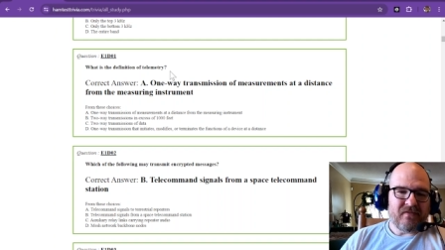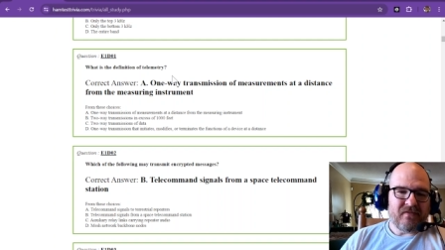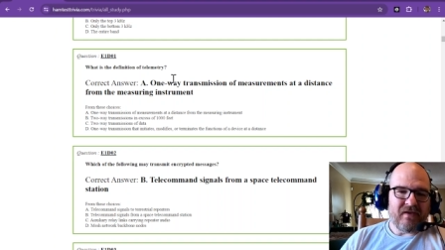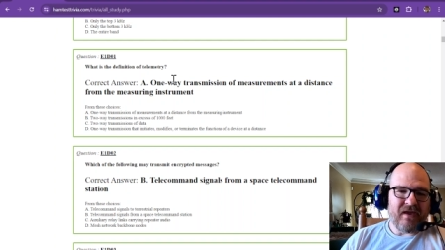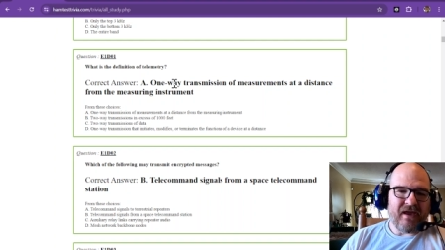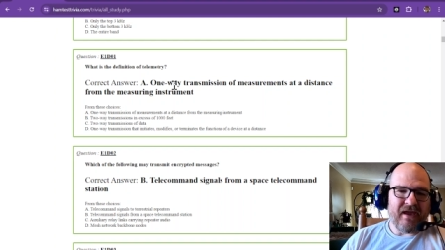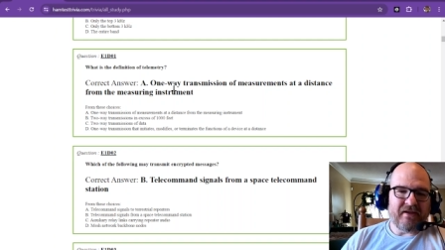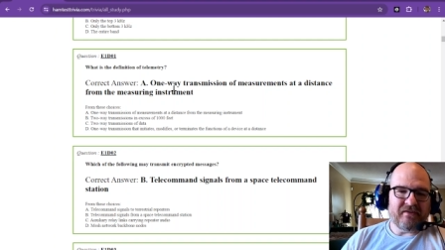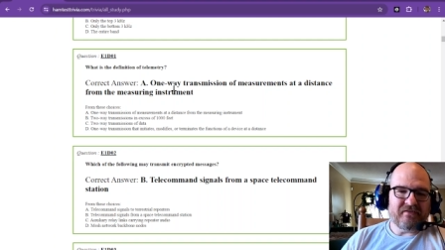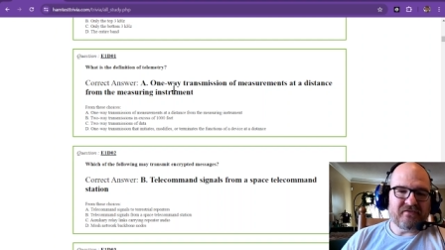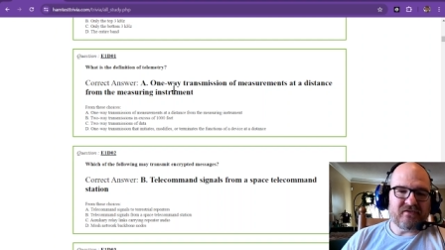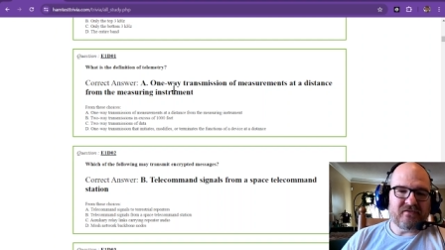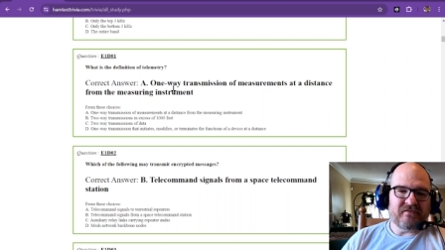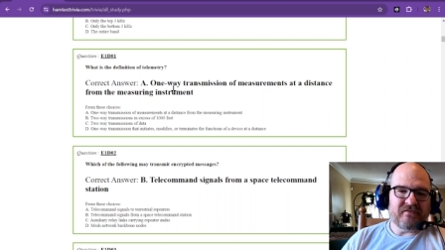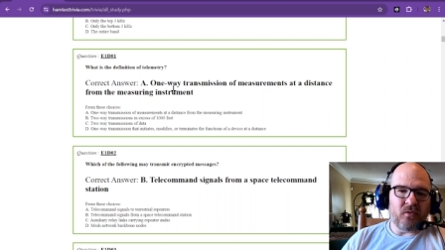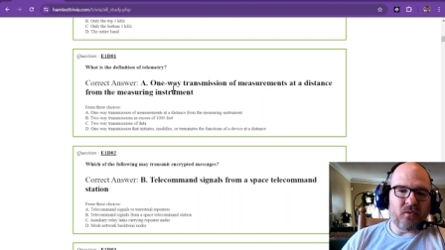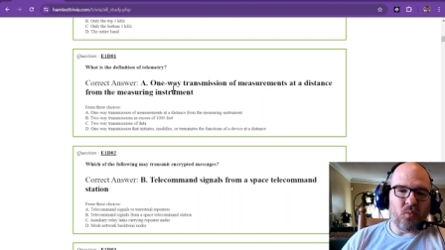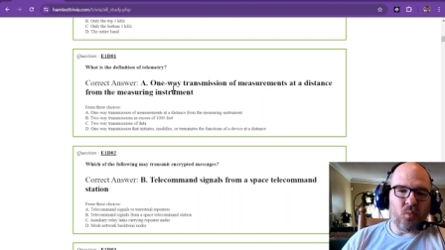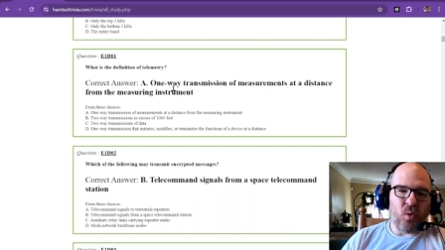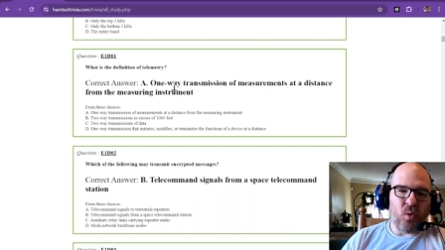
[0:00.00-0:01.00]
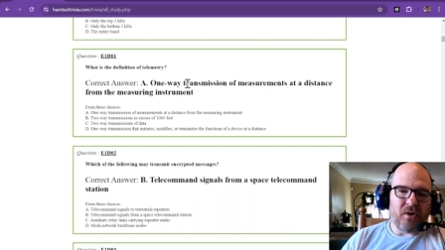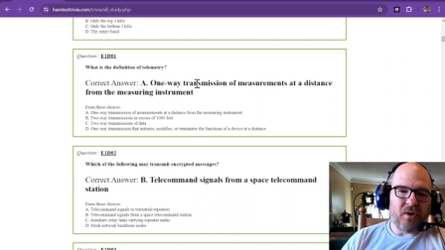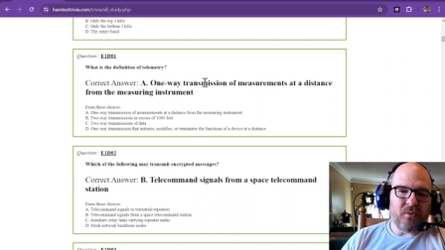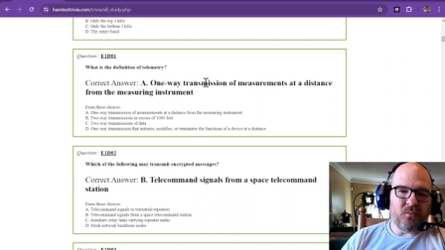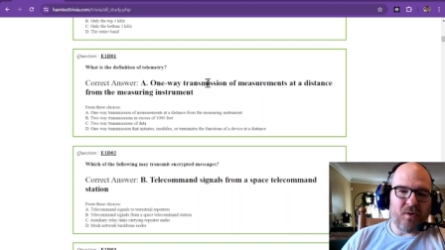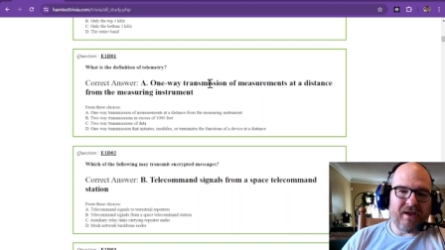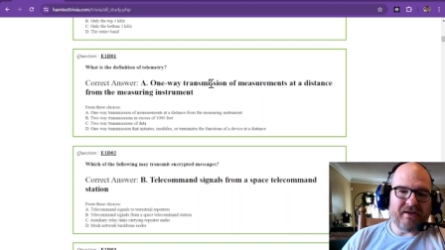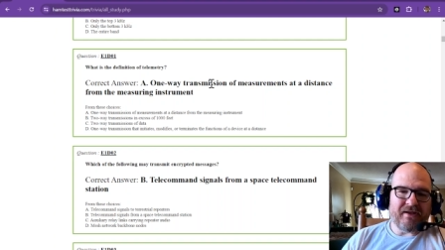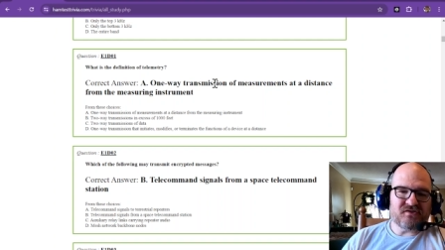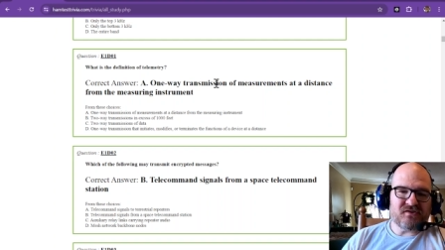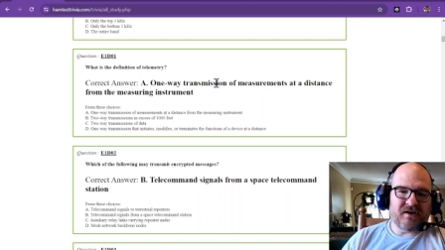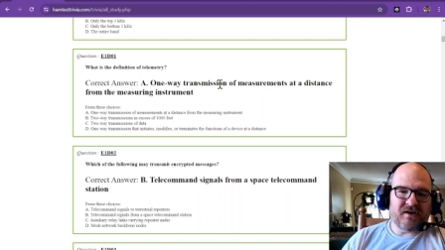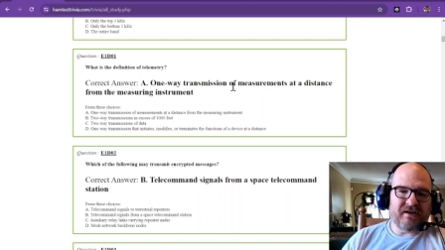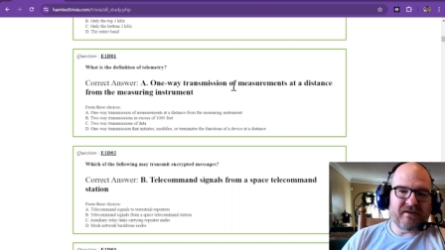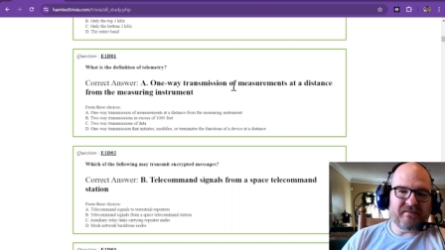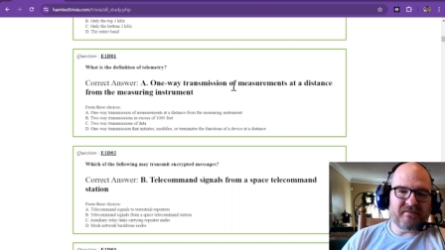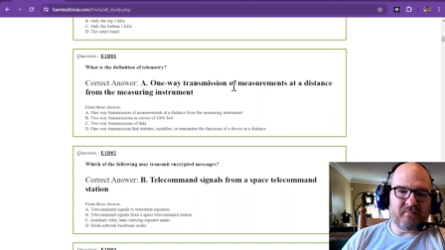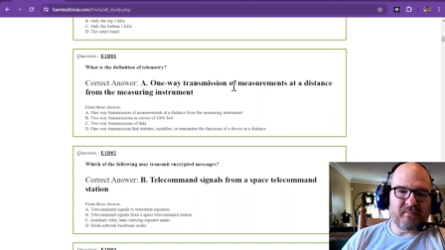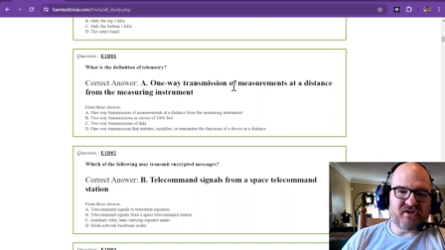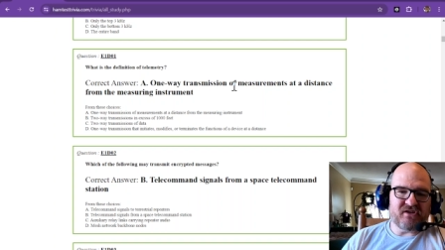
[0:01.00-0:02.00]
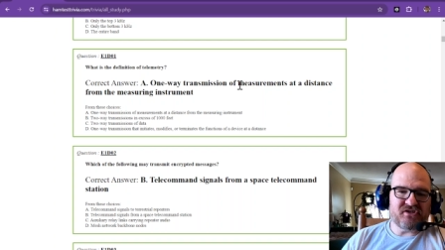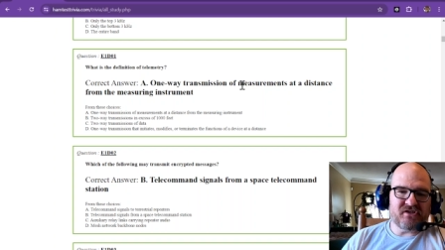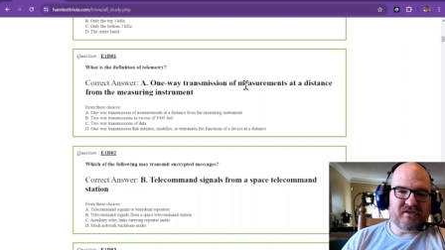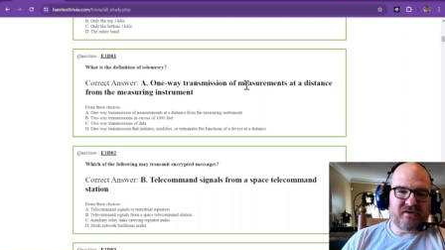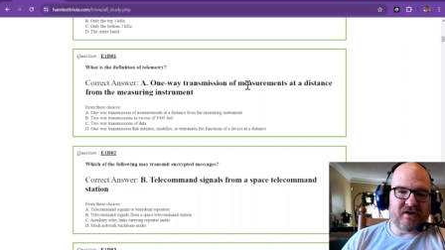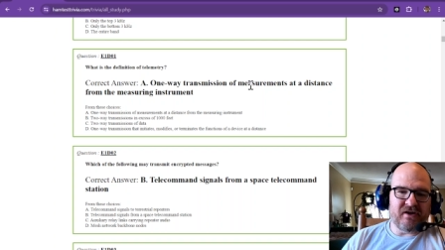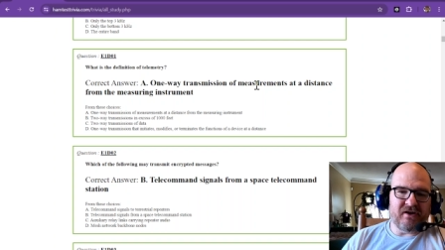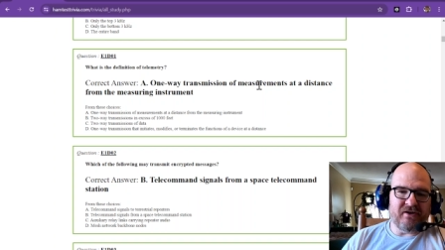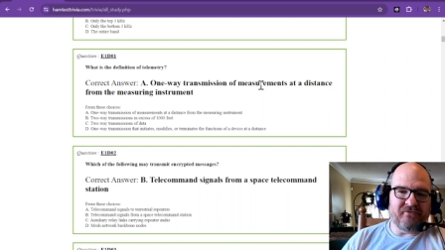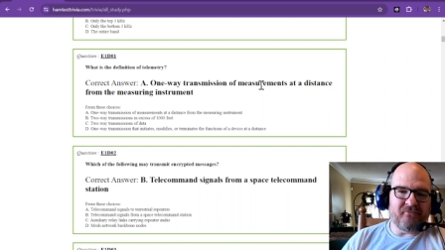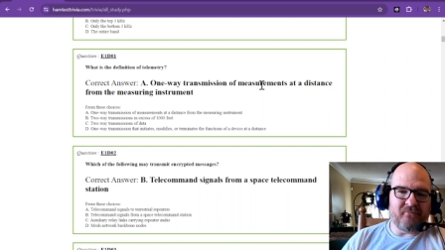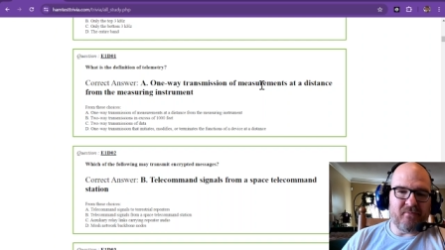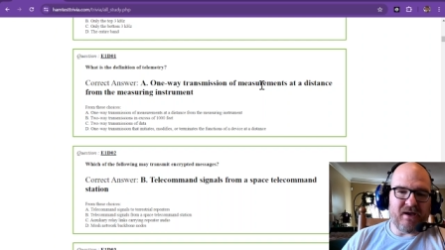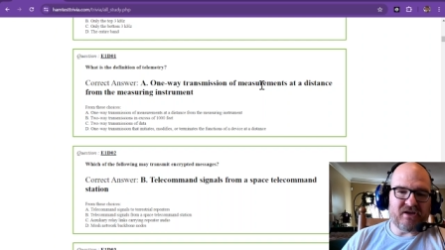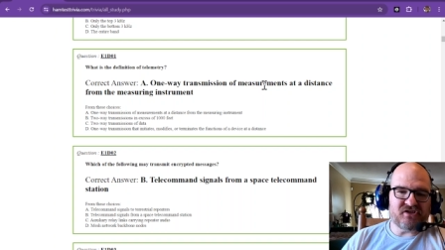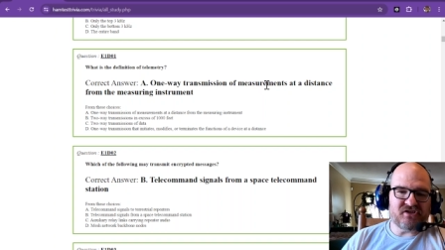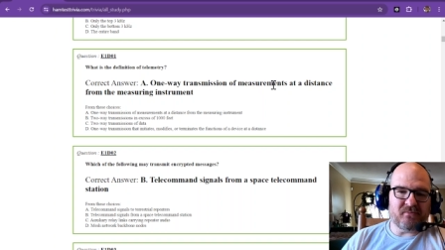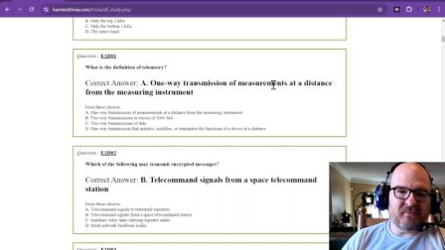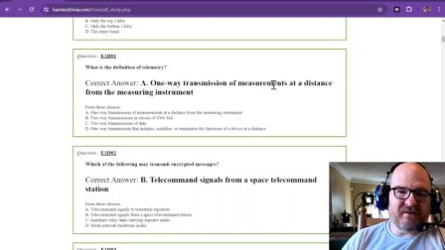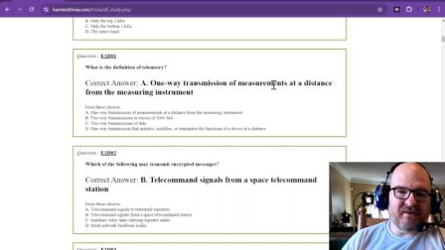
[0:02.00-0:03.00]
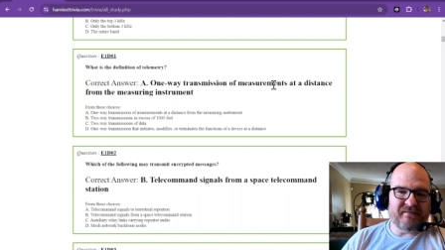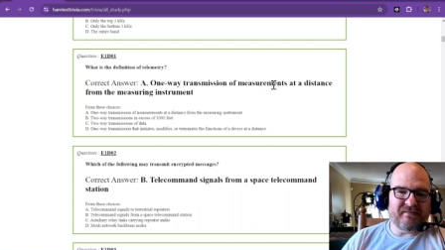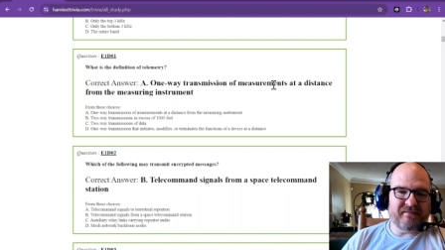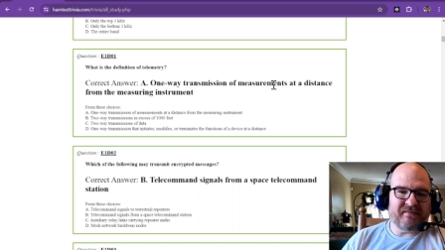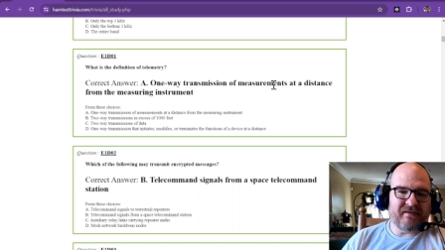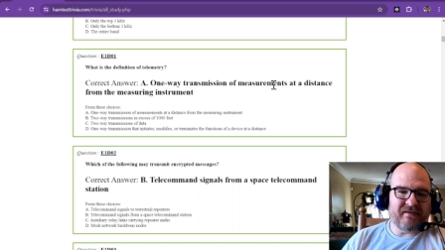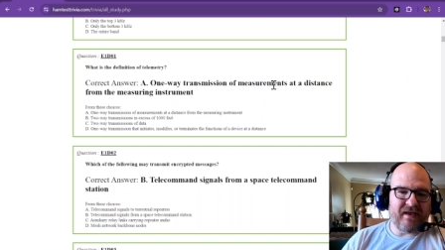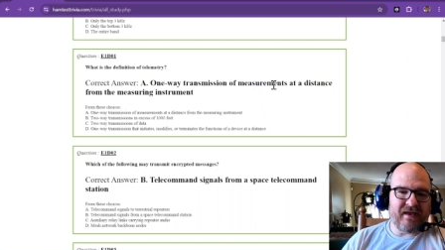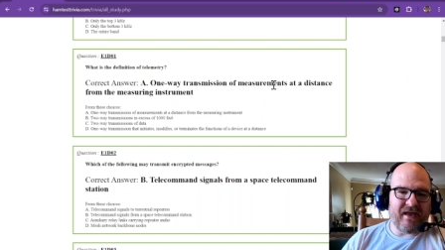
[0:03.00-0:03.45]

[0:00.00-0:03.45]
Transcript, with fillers: The answer is a one-way transmission of measurements